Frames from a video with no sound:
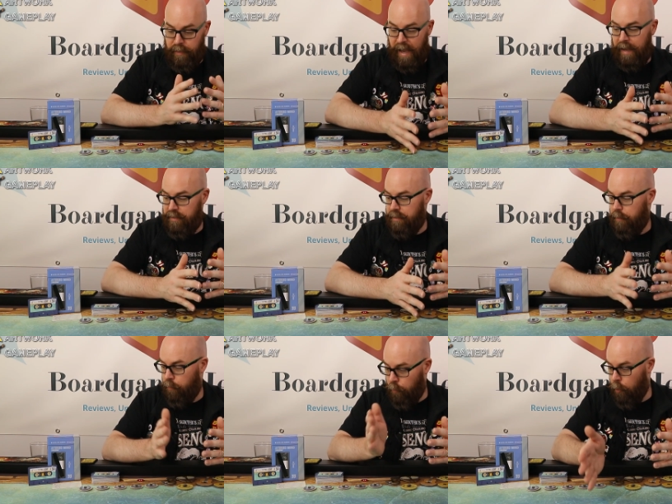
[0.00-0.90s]
that
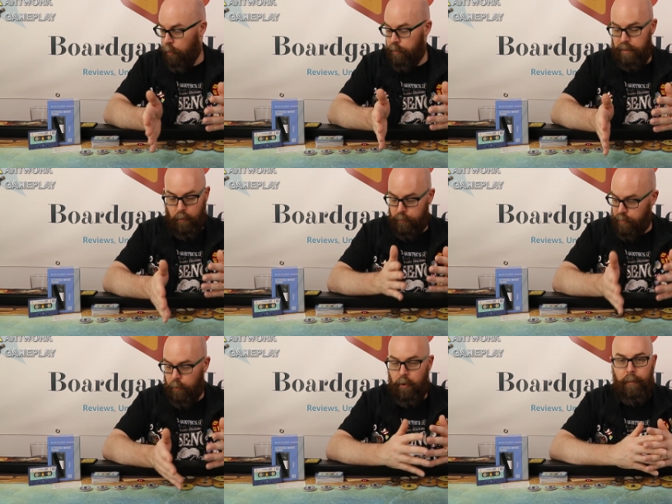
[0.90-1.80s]
word or
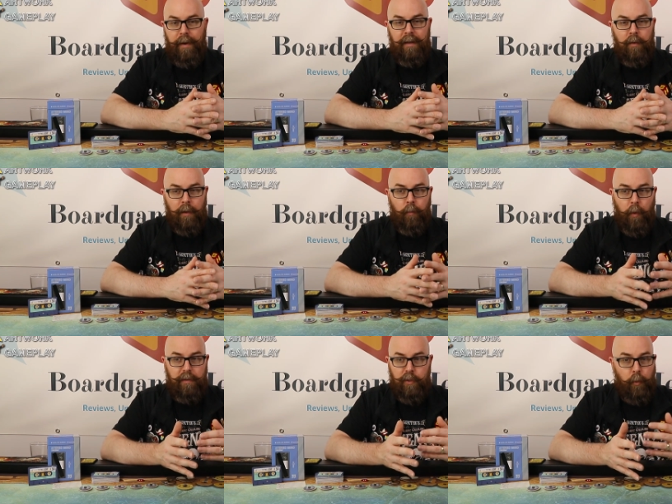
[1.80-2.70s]
term and
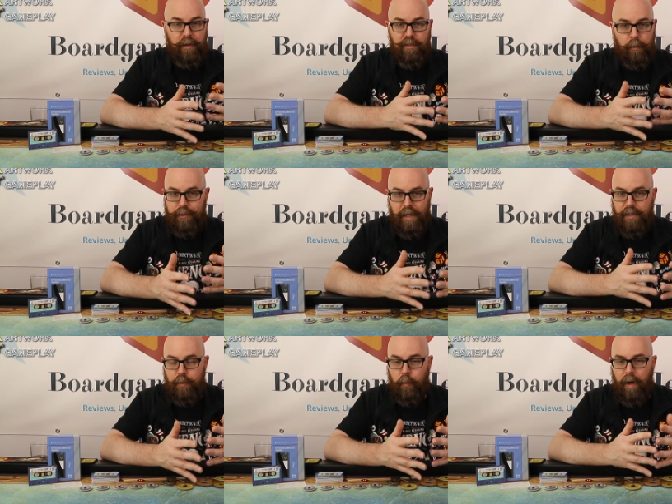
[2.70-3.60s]
what your
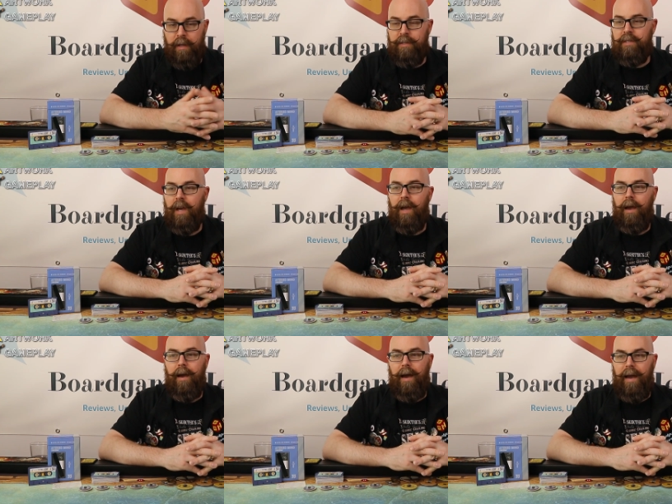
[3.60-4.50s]
association was,
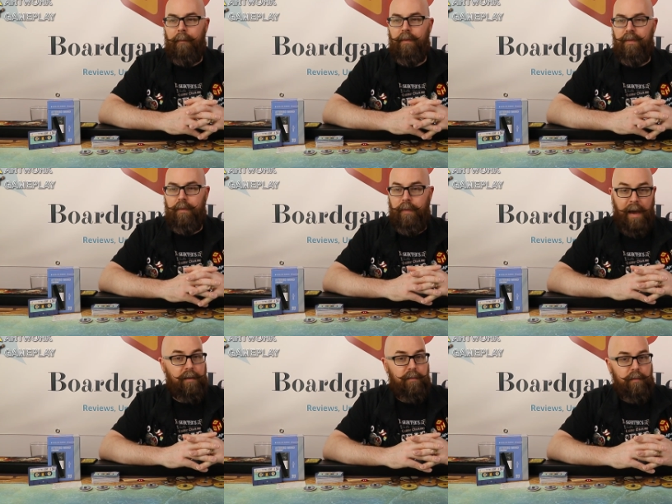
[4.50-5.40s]
and
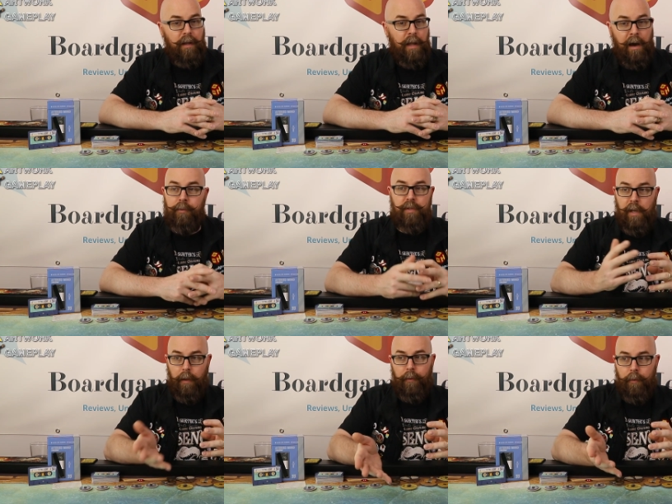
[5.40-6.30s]
that allows
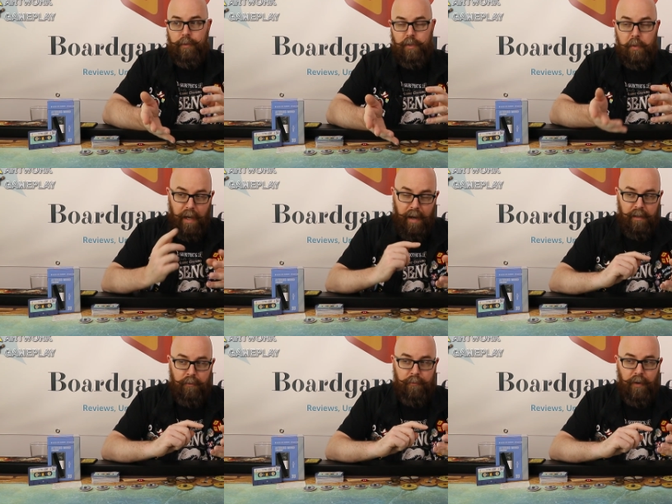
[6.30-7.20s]
the others to
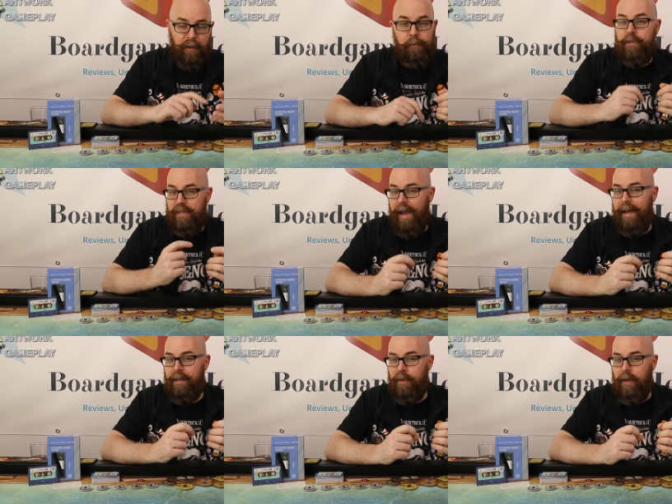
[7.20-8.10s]
kind of
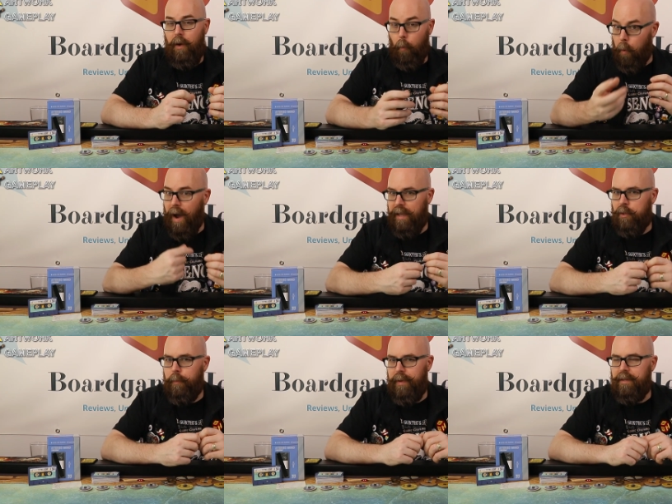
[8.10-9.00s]
understand why
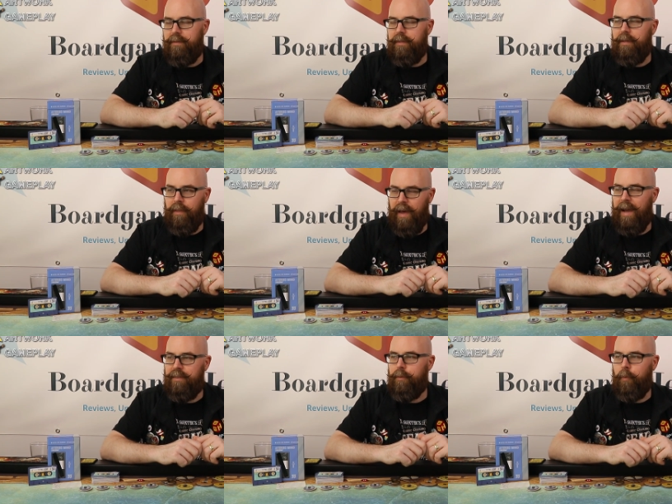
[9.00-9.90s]
you picked
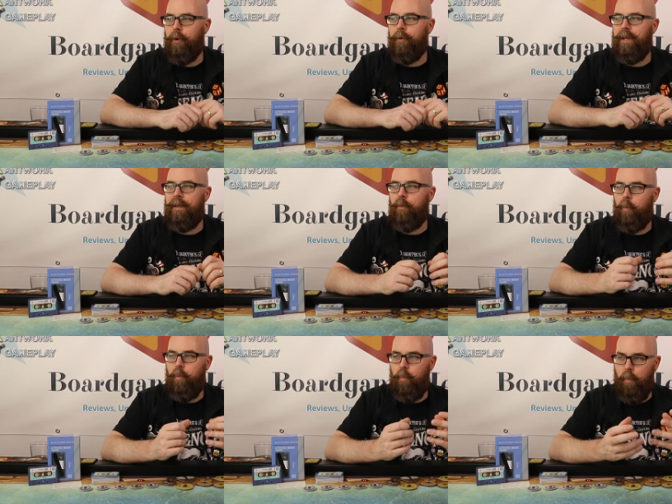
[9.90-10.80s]
that word
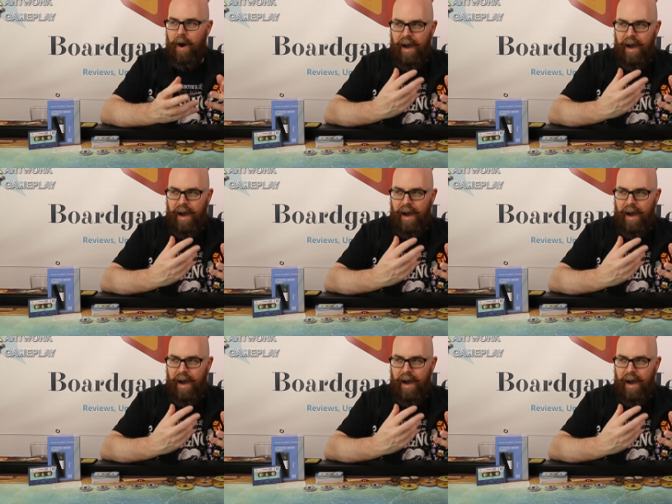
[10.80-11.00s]
and